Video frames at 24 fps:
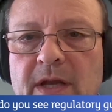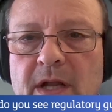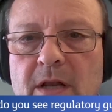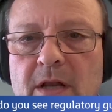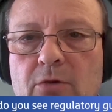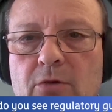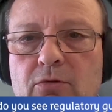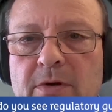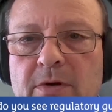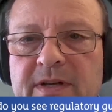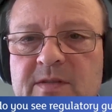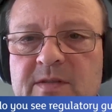and
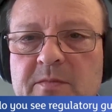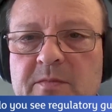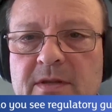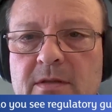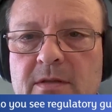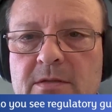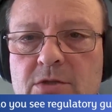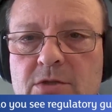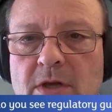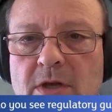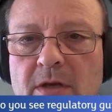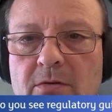
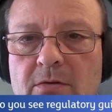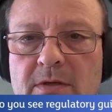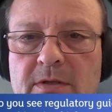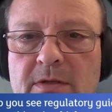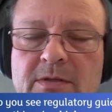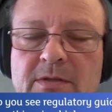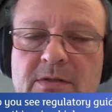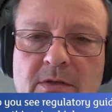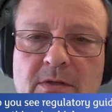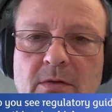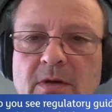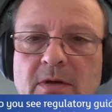algorithms in
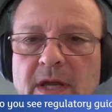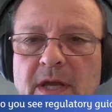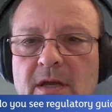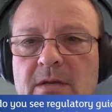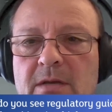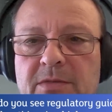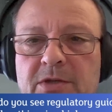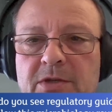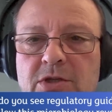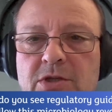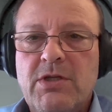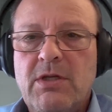general. So
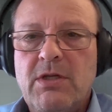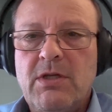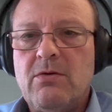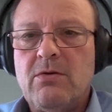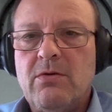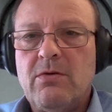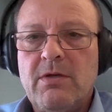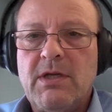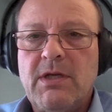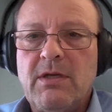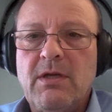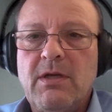AI,
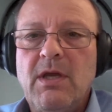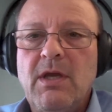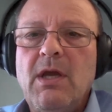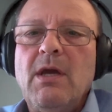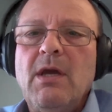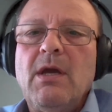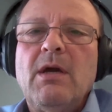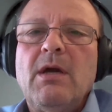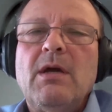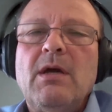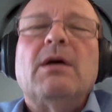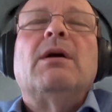machine learning,
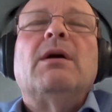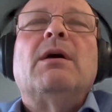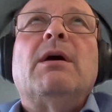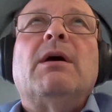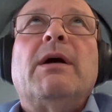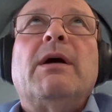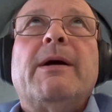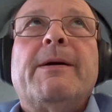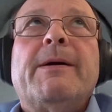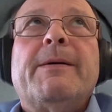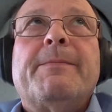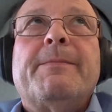
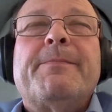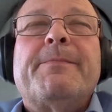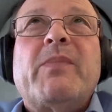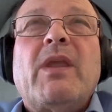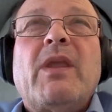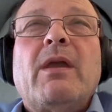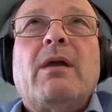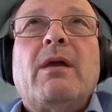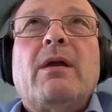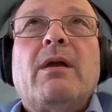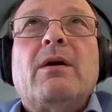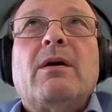
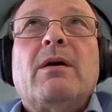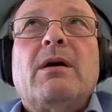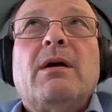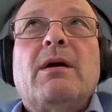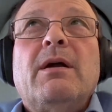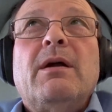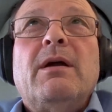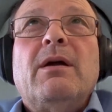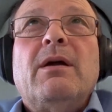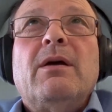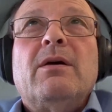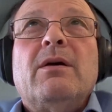
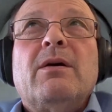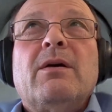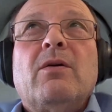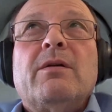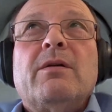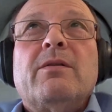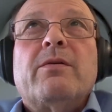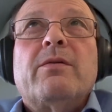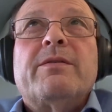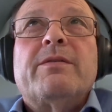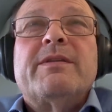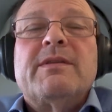
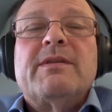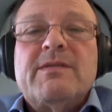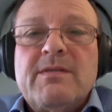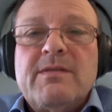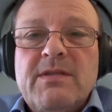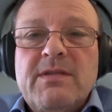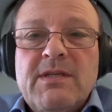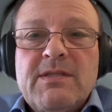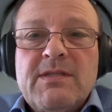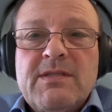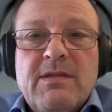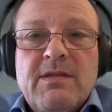all
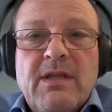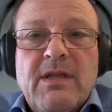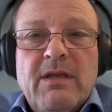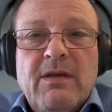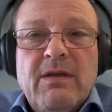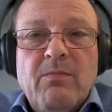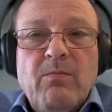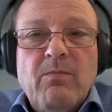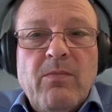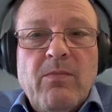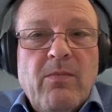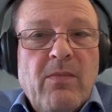these
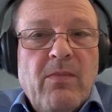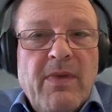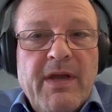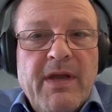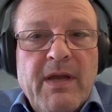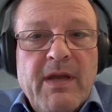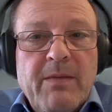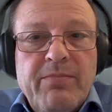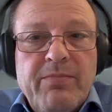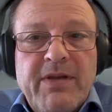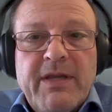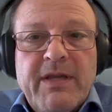
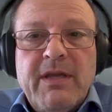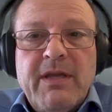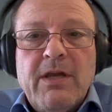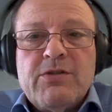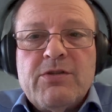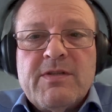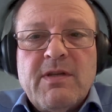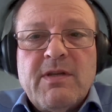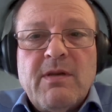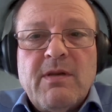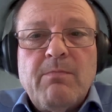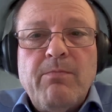
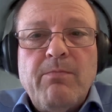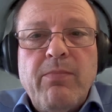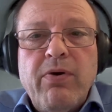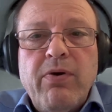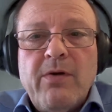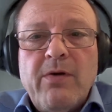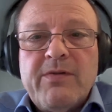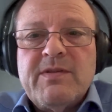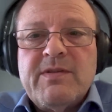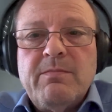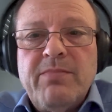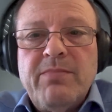applications and
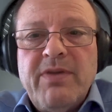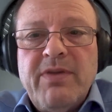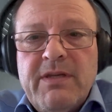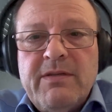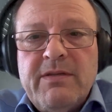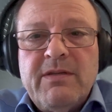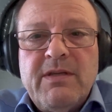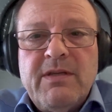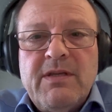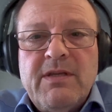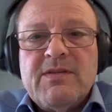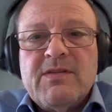
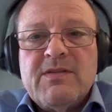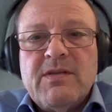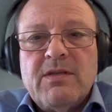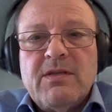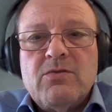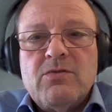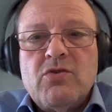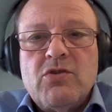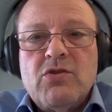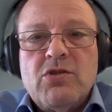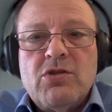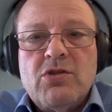possibilities
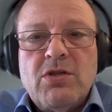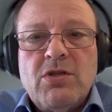and